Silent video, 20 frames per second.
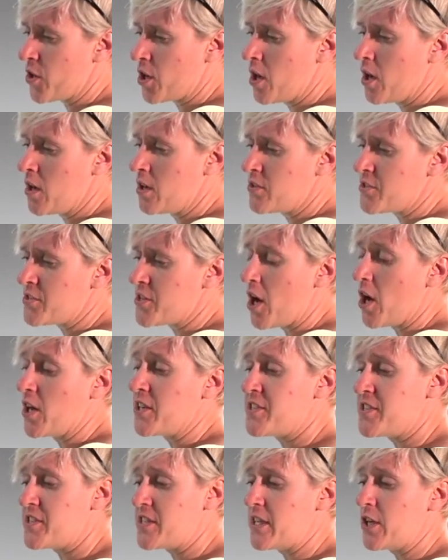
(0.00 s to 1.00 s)
the colours that I
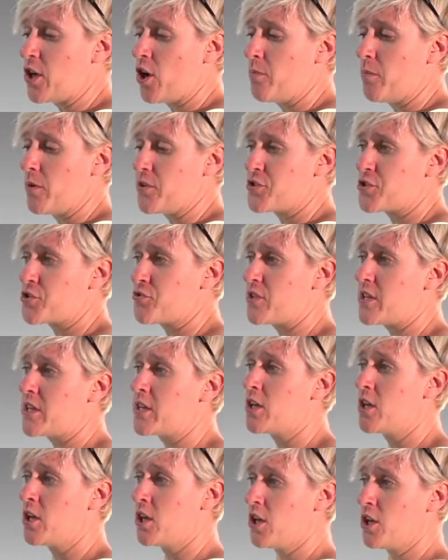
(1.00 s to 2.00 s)
see on my
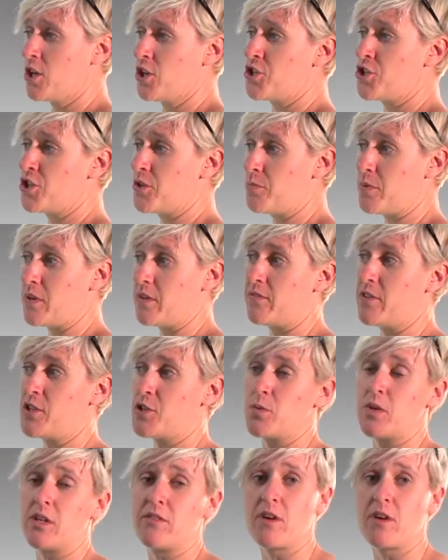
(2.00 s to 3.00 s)
screen should be visually